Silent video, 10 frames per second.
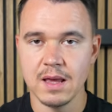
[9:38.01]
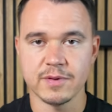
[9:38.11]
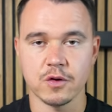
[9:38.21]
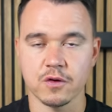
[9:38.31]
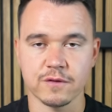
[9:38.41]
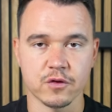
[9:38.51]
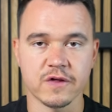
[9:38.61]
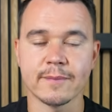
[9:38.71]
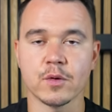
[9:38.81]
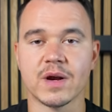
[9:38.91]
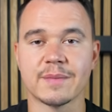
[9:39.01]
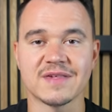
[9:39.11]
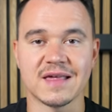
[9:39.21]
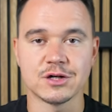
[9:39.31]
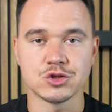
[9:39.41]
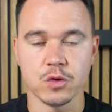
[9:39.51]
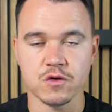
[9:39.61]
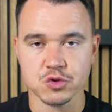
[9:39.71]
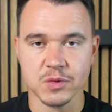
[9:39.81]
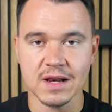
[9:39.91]
Because, for example, when I'm selling to
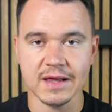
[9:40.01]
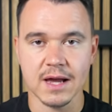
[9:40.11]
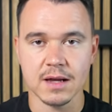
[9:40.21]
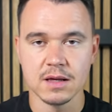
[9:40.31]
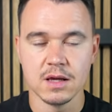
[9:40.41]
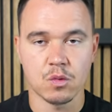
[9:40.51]
Australia,